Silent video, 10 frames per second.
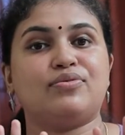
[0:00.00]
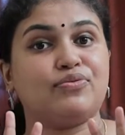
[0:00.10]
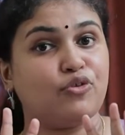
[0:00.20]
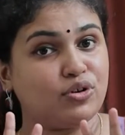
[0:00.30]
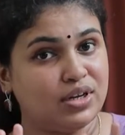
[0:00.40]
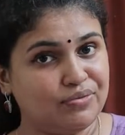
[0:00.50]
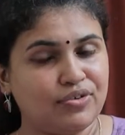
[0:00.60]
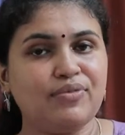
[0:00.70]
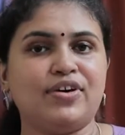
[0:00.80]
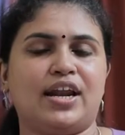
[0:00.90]
for
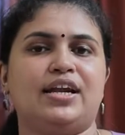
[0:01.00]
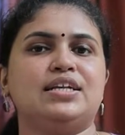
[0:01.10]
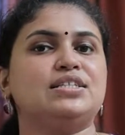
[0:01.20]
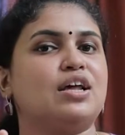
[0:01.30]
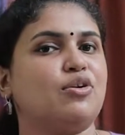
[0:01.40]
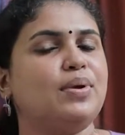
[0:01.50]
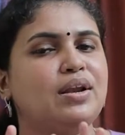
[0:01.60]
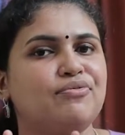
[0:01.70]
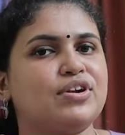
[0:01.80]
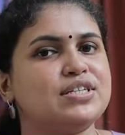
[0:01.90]
different varieties there will be
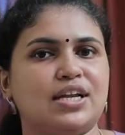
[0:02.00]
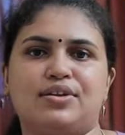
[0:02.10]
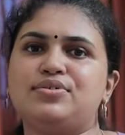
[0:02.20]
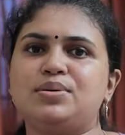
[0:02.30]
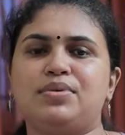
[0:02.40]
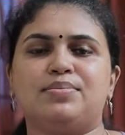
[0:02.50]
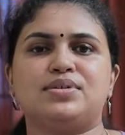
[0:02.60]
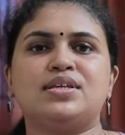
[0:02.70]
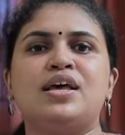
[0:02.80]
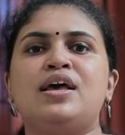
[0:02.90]
different set of
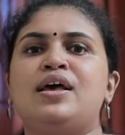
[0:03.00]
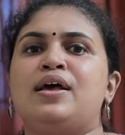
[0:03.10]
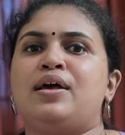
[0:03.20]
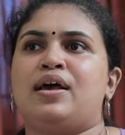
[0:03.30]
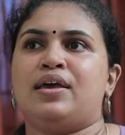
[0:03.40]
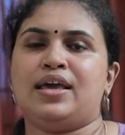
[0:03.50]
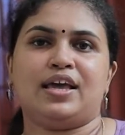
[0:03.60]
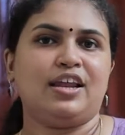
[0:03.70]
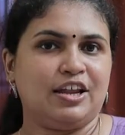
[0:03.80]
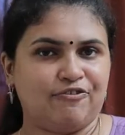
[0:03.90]
symptoms.
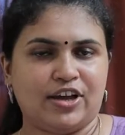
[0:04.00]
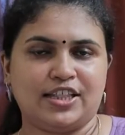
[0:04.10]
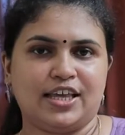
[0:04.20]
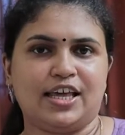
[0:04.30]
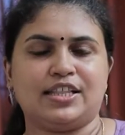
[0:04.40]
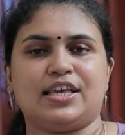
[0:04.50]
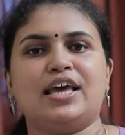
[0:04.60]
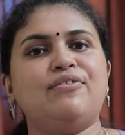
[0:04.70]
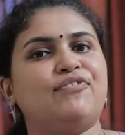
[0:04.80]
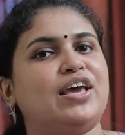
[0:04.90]
Here in Vaidya
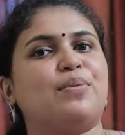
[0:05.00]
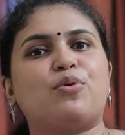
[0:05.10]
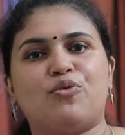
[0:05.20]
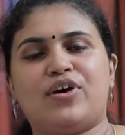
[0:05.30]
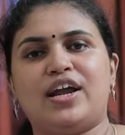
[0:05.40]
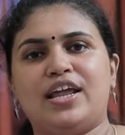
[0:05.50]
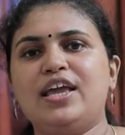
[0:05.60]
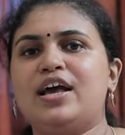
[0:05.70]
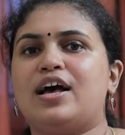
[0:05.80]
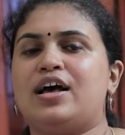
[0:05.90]
Healthcare, we are
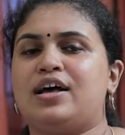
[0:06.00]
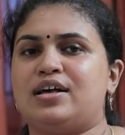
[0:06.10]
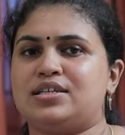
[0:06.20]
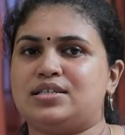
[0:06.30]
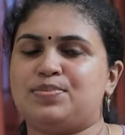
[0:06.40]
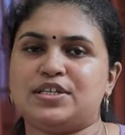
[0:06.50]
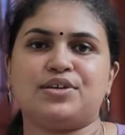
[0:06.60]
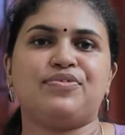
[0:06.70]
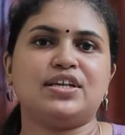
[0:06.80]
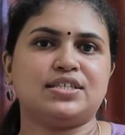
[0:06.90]
providing
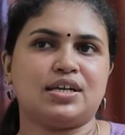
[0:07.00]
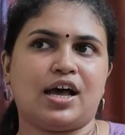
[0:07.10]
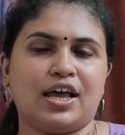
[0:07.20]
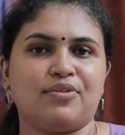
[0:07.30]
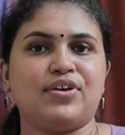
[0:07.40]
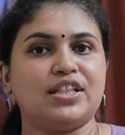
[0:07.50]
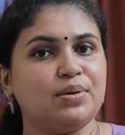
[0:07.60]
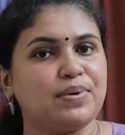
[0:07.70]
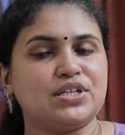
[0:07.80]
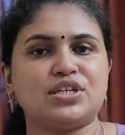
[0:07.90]
specific
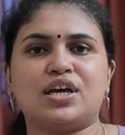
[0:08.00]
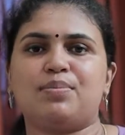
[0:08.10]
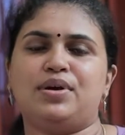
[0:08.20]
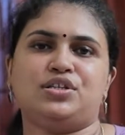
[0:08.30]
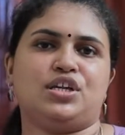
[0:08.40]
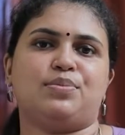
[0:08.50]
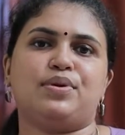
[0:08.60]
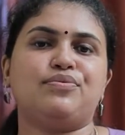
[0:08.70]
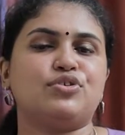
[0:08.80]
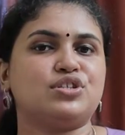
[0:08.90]
Ayurvedic Panchakarma
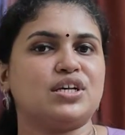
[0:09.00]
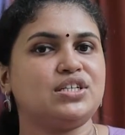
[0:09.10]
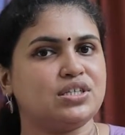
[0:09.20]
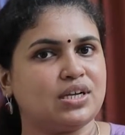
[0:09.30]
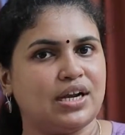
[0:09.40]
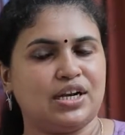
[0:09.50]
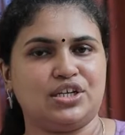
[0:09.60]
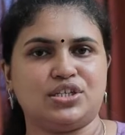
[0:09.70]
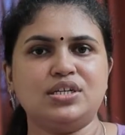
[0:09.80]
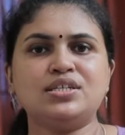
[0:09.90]
treatment for such
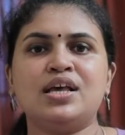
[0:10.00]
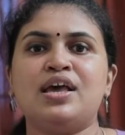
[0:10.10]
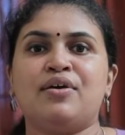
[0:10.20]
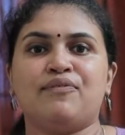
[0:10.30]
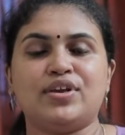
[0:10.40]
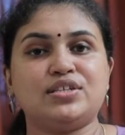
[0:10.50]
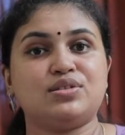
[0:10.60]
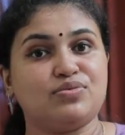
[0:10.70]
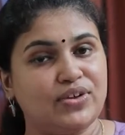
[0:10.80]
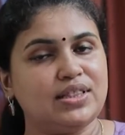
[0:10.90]
conditions
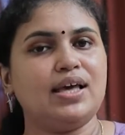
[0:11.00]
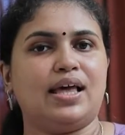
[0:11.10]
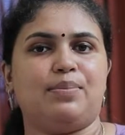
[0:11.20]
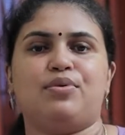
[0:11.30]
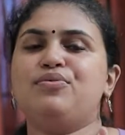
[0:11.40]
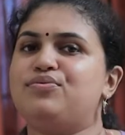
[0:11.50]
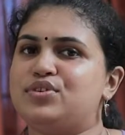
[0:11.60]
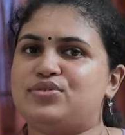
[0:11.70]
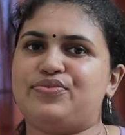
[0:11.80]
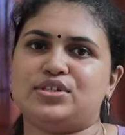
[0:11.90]
with the help of
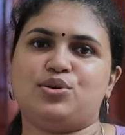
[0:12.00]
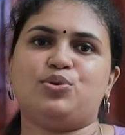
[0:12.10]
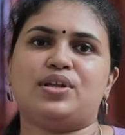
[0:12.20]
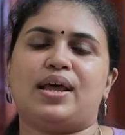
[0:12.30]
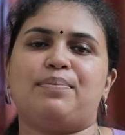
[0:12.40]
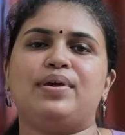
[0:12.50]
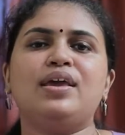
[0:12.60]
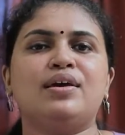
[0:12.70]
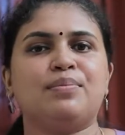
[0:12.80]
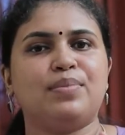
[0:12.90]

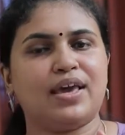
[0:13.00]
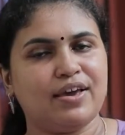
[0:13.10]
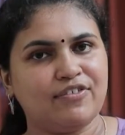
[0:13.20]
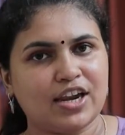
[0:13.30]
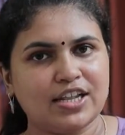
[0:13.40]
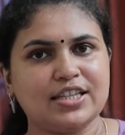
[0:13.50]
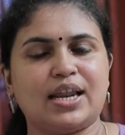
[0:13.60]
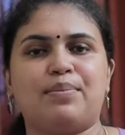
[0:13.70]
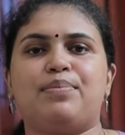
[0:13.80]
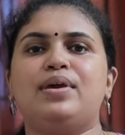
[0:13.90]
physiotherapy, behavioral
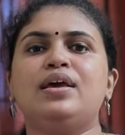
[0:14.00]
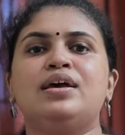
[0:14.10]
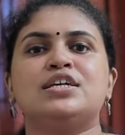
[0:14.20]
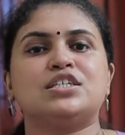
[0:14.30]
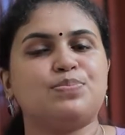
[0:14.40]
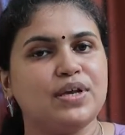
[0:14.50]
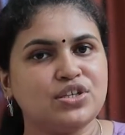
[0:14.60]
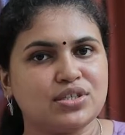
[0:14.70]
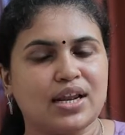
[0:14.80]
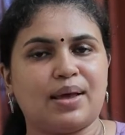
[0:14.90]
therapy,
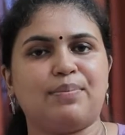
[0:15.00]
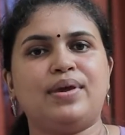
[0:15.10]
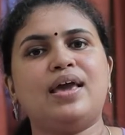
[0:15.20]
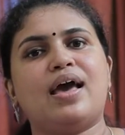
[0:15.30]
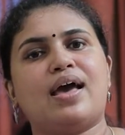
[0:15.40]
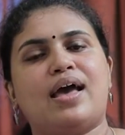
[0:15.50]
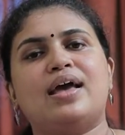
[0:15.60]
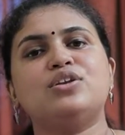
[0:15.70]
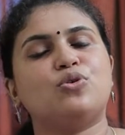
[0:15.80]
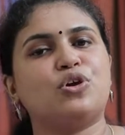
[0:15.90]
speech therapy
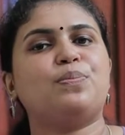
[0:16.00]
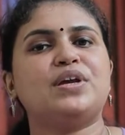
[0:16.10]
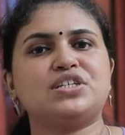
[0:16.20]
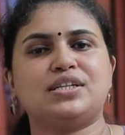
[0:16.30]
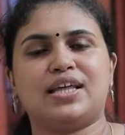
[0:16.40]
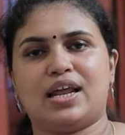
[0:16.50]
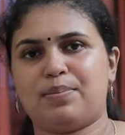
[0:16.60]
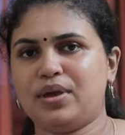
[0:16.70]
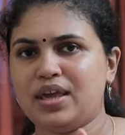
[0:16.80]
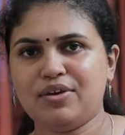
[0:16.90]
and occupational
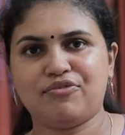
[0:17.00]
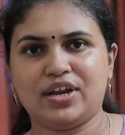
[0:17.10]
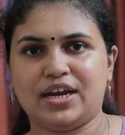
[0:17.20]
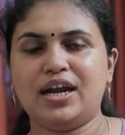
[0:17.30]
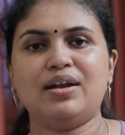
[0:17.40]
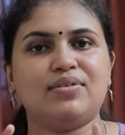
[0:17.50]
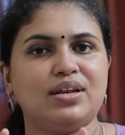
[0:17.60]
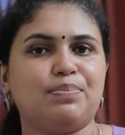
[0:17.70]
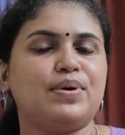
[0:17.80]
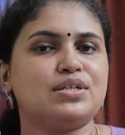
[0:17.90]
therapy if needed,
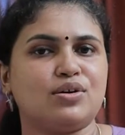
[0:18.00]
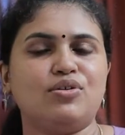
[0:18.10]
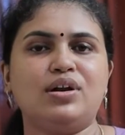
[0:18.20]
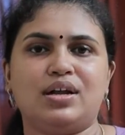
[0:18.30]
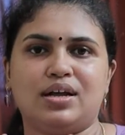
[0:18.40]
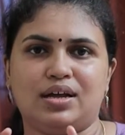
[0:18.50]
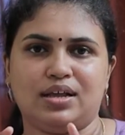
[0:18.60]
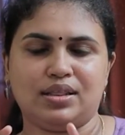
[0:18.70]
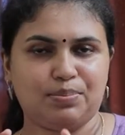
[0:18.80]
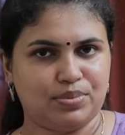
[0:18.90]
depends on
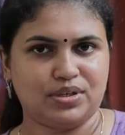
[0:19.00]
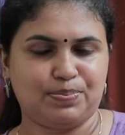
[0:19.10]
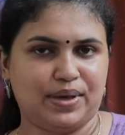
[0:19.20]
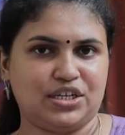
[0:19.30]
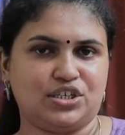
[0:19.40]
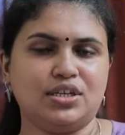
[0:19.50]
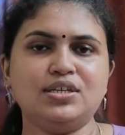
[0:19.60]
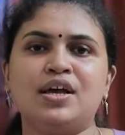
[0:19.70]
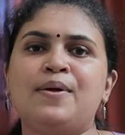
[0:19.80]
the patient.